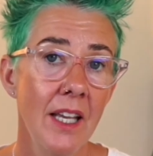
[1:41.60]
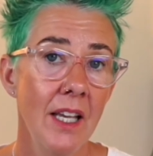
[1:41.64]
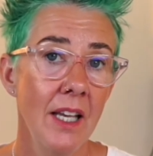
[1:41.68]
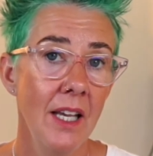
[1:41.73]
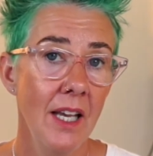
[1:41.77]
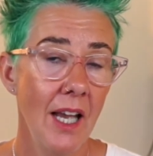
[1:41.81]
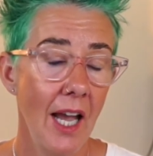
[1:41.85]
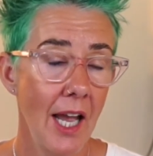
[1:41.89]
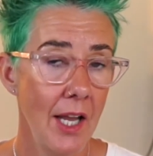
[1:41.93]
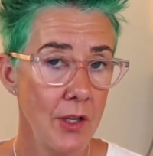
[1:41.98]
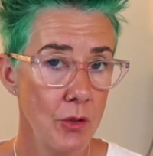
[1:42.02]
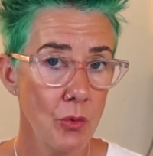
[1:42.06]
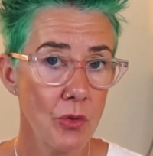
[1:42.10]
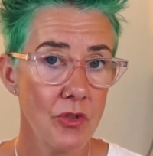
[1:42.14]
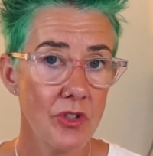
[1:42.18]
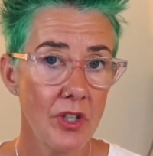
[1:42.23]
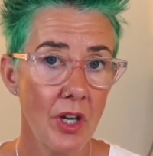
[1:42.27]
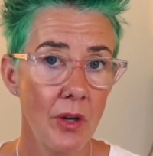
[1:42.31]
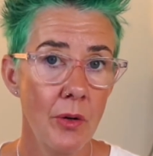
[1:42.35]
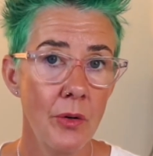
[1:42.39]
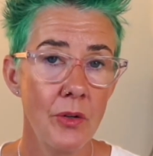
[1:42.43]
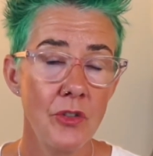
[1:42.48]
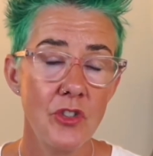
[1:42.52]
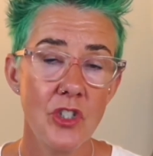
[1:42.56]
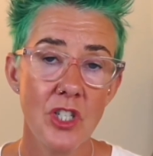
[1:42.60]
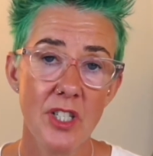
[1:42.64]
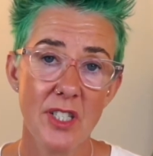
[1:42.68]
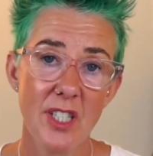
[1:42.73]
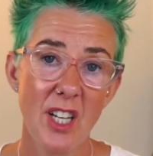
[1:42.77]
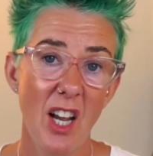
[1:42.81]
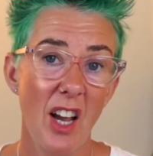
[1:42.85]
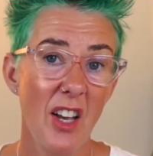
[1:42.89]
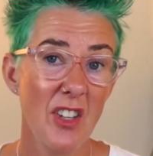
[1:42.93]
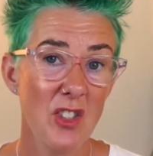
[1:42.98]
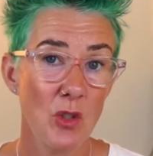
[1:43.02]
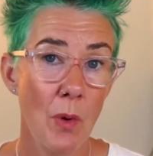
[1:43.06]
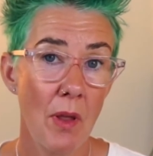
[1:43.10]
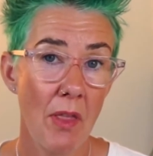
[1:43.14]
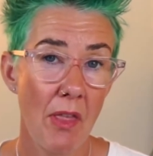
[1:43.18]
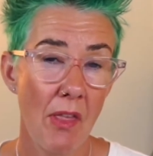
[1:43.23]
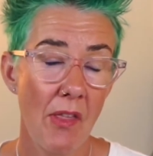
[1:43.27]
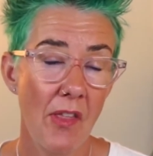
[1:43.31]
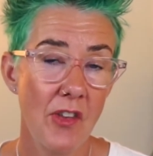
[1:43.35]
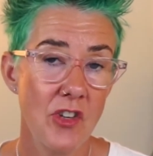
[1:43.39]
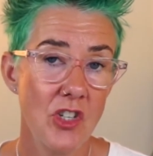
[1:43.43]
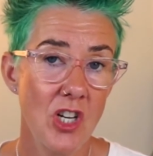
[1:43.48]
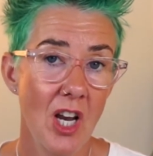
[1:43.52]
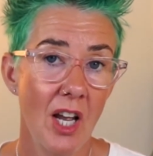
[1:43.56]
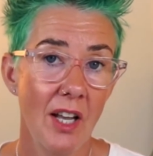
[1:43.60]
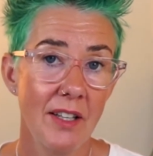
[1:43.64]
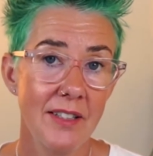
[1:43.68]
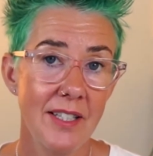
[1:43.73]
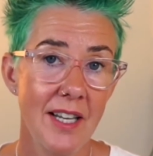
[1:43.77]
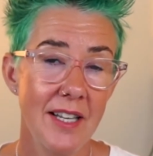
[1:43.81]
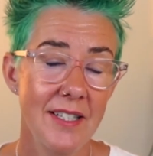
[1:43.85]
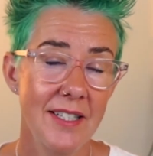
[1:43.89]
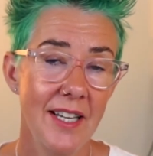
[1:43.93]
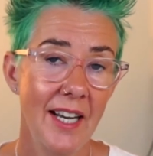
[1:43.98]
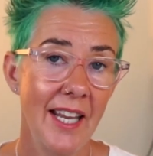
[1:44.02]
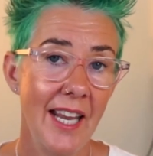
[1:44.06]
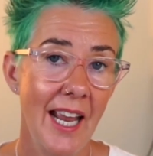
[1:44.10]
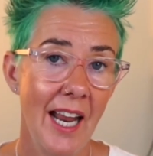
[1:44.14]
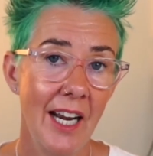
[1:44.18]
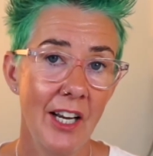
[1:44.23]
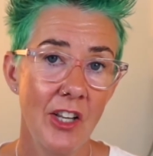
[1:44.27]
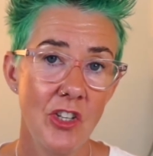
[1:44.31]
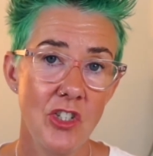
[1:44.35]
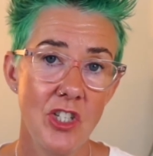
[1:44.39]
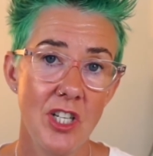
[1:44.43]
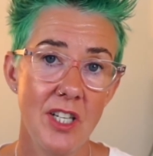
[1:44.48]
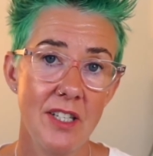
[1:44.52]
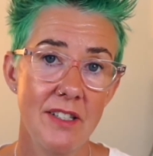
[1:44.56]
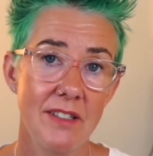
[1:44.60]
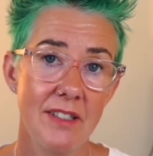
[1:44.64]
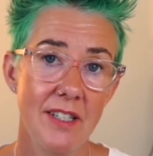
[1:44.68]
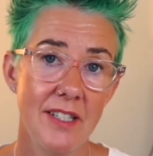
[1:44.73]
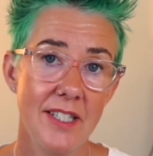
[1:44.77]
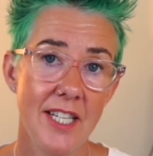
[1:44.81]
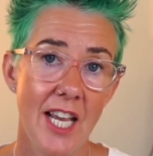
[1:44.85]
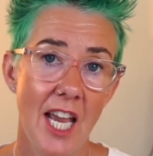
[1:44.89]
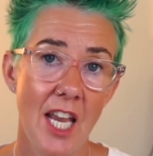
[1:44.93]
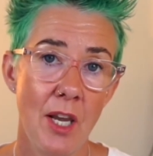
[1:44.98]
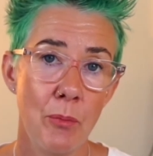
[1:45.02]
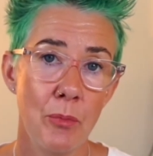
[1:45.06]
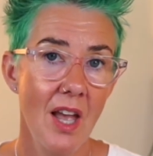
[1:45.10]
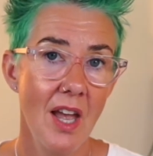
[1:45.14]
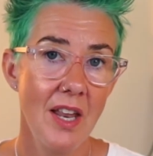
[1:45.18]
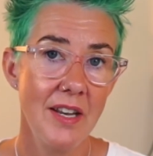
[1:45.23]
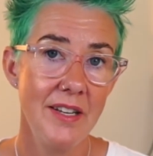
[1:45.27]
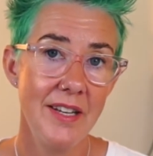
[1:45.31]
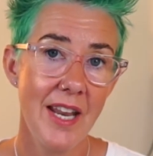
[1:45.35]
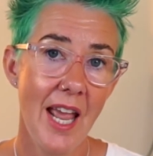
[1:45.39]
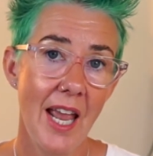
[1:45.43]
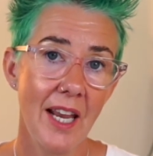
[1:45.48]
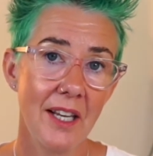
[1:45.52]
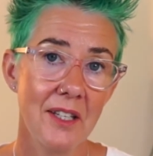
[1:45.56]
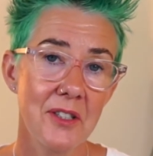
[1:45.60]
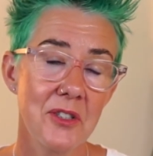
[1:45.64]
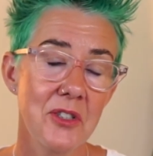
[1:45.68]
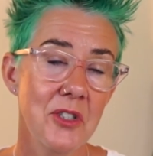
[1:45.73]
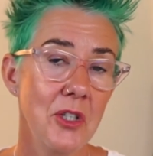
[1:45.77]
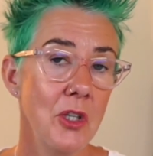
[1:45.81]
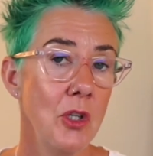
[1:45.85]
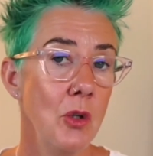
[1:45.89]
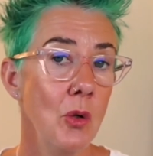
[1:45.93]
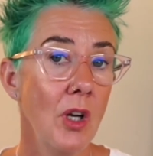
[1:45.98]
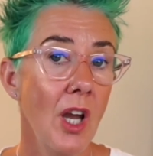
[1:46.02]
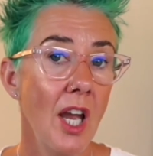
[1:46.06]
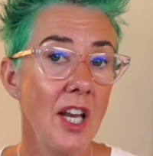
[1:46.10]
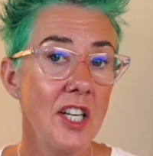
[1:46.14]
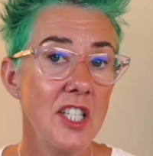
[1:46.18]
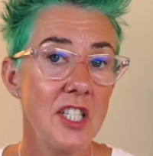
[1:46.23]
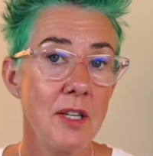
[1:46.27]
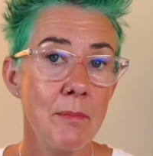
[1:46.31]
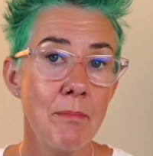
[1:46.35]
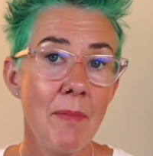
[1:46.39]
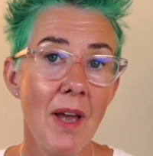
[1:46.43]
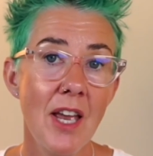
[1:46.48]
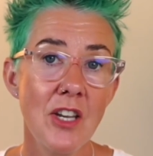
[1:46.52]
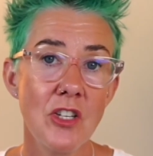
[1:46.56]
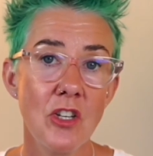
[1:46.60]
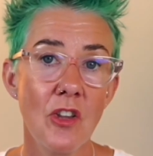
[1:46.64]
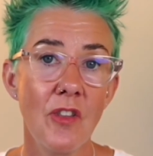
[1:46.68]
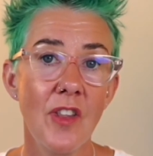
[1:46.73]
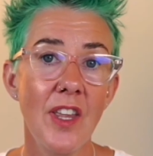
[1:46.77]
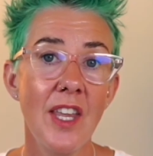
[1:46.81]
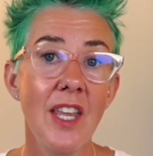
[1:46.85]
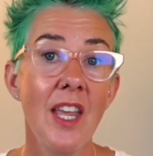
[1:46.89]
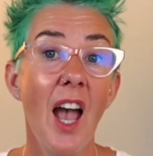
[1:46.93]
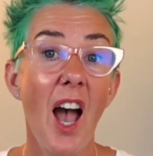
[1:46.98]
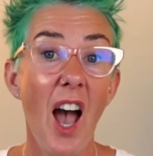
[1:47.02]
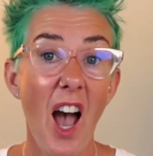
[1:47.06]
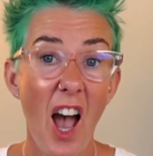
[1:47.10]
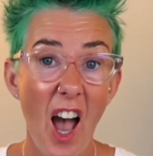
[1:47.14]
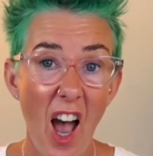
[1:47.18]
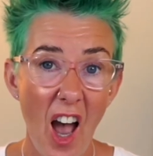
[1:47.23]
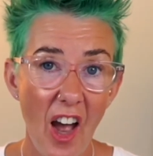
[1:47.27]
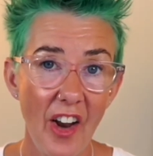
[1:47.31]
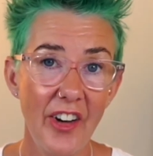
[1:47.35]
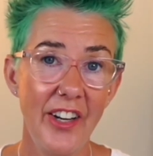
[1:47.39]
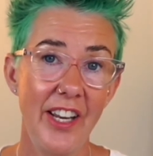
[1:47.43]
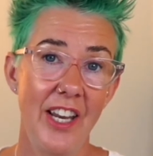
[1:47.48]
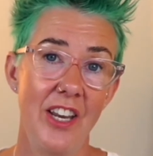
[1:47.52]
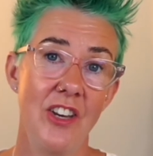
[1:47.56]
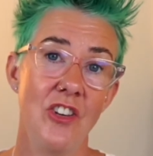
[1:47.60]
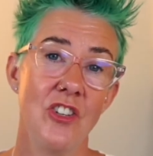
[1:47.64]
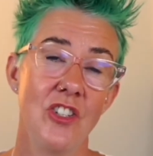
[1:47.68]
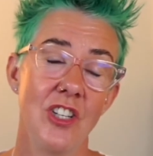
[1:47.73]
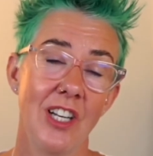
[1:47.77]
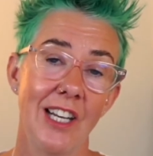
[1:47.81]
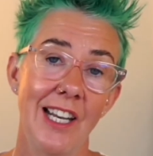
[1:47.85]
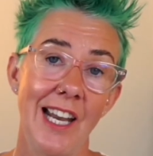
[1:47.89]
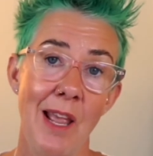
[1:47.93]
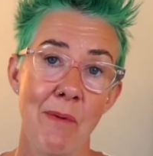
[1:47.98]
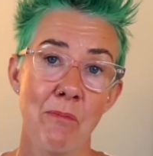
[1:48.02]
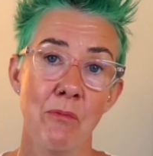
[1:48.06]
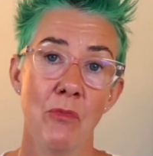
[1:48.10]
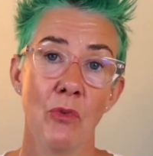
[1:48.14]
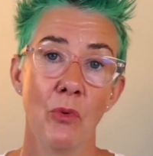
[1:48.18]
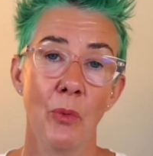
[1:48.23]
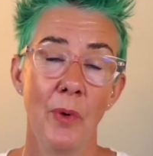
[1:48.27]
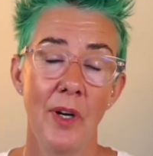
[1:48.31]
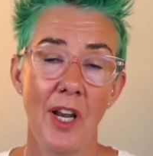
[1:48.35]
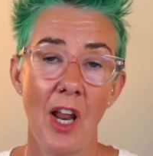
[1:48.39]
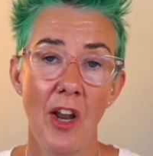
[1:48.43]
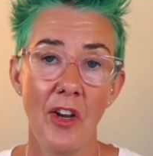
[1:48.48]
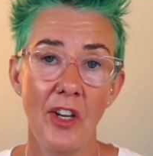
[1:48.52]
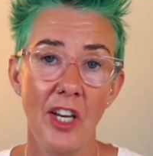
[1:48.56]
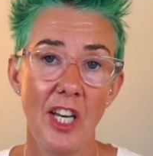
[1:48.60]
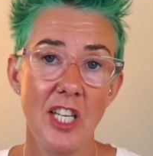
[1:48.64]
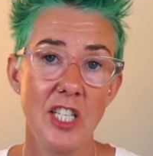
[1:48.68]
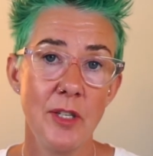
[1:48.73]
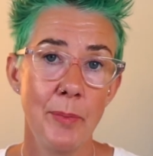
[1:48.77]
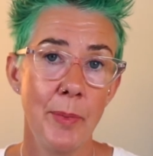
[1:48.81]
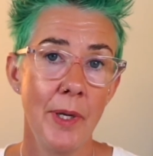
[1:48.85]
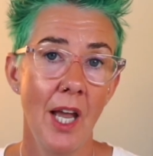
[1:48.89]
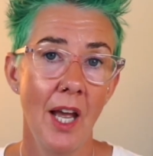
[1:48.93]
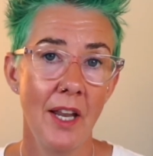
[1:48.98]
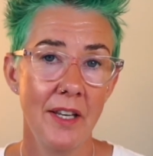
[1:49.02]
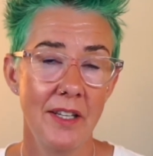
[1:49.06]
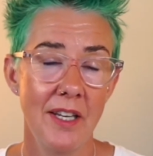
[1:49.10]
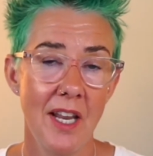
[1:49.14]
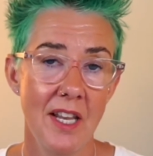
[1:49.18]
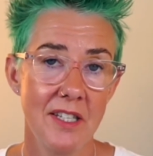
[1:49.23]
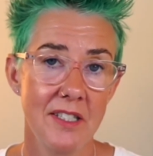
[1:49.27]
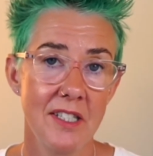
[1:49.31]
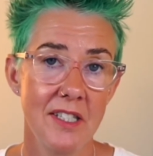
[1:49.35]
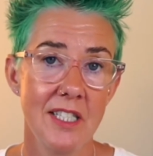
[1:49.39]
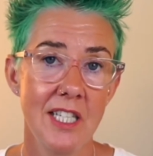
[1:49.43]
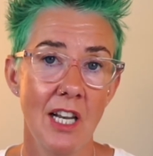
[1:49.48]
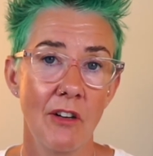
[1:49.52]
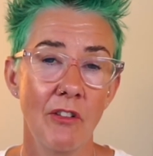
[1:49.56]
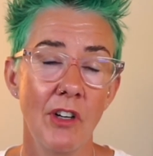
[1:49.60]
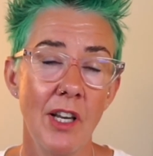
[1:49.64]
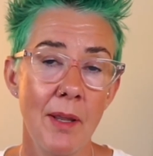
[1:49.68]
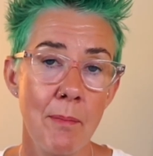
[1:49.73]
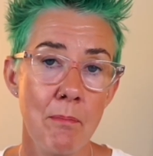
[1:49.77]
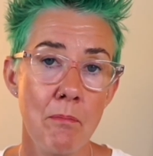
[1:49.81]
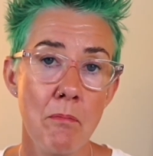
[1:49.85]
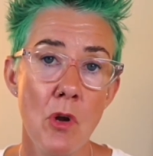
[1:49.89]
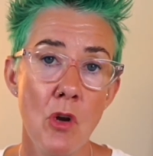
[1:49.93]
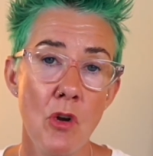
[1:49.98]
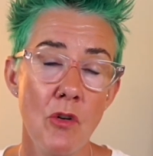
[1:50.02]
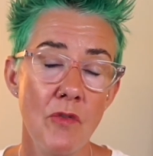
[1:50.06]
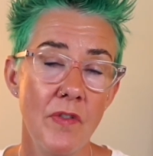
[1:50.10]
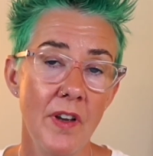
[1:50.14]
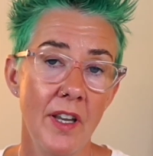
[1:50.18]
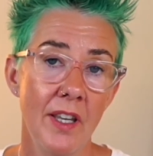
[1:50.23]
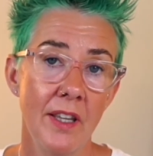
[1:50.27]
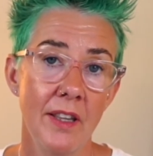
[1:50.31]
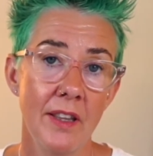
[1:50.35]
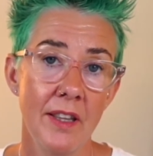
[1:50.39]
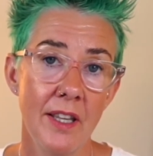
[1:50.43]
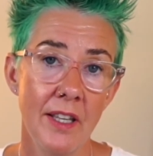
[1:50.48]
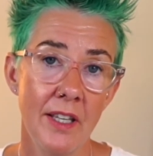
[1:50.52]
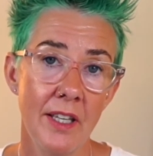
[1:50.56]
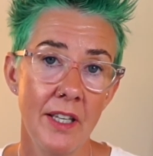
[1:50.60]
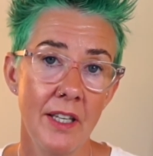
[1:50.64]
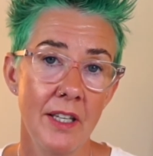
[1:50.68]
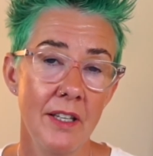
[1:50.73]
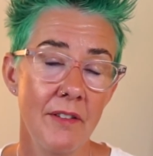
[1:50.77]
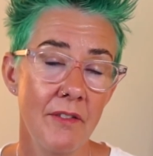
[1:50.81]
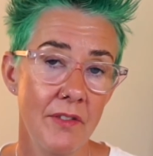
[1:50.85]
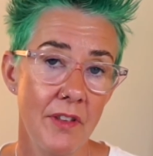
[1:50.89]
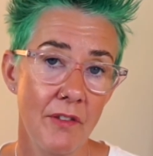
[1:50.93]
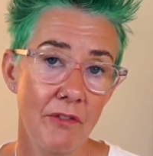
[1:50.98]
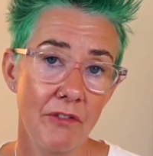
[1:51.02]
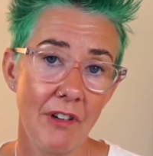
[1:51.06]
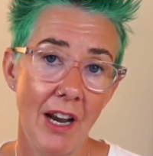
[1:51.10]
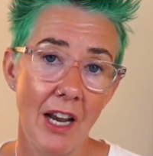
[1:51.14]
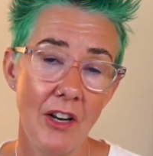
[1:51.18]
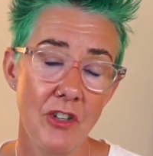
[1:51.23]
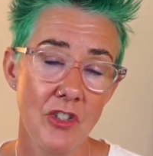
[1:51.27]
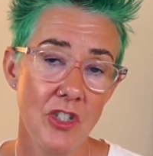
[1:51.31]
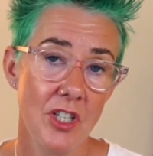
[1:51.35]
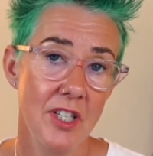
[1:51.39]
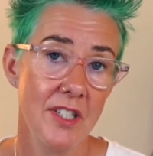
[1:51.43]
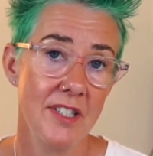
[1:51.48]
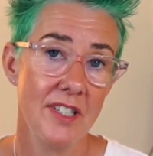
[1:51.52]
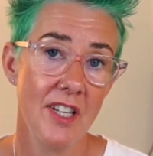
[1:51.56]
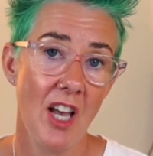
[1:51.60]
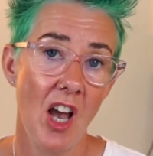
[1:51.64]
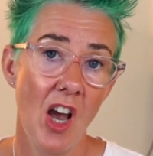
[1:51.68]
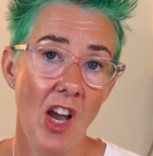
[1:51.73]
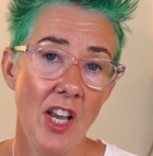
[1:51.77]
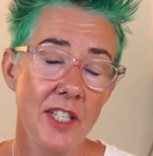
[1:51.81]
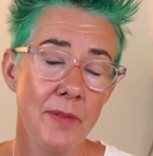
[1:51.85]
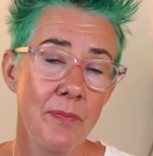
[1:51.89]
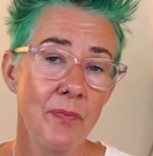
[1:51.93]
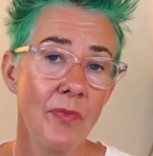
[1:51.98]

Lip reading: and also just ask whether the child has any allergies to tape. Next, you're going to measure the uninjured limb. We don't need to be unnecessarily moving the fractured side.